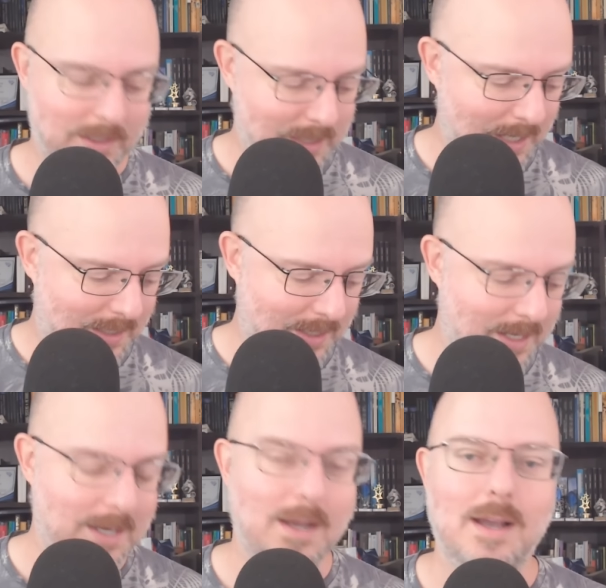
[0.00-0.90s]
Take
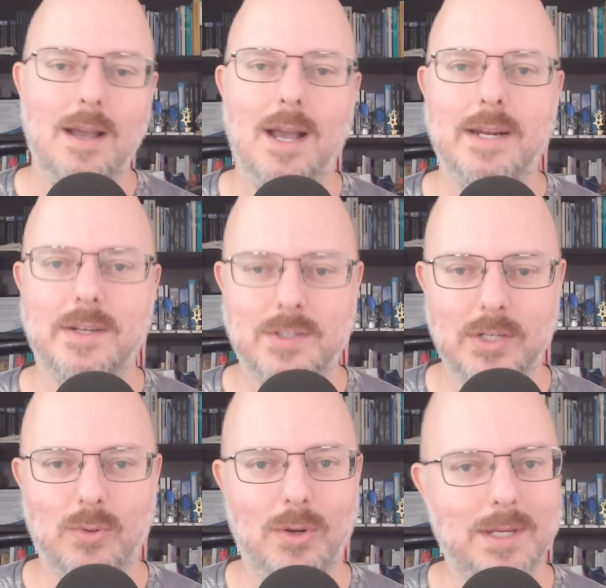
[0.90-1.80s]
care, and I'll
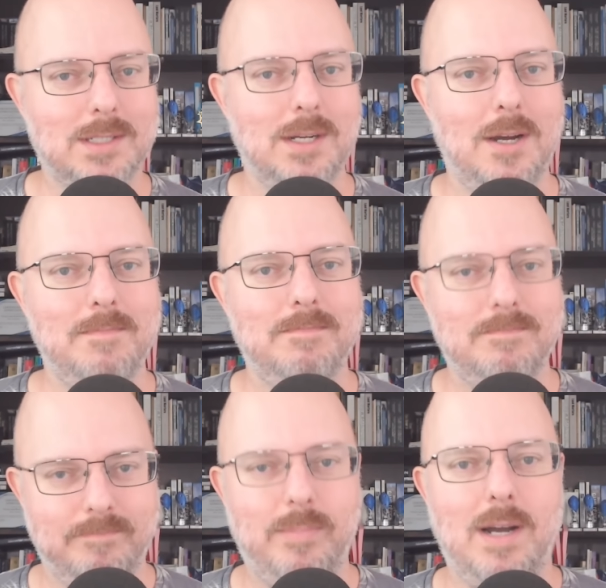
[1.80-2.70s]
see you all next time.
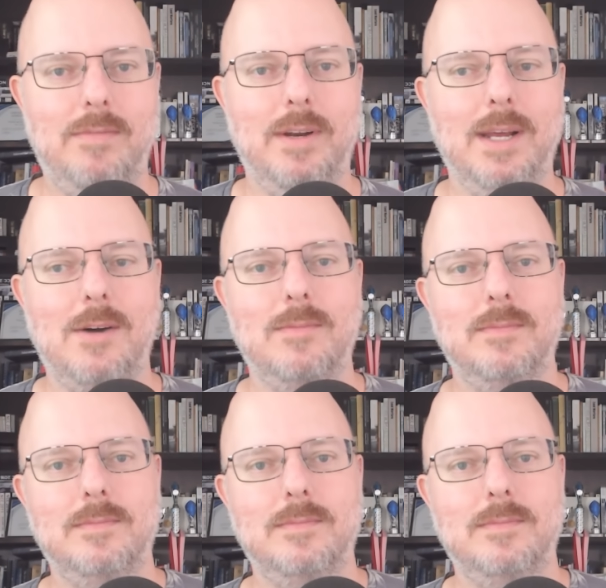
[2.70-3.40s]
Bye for now.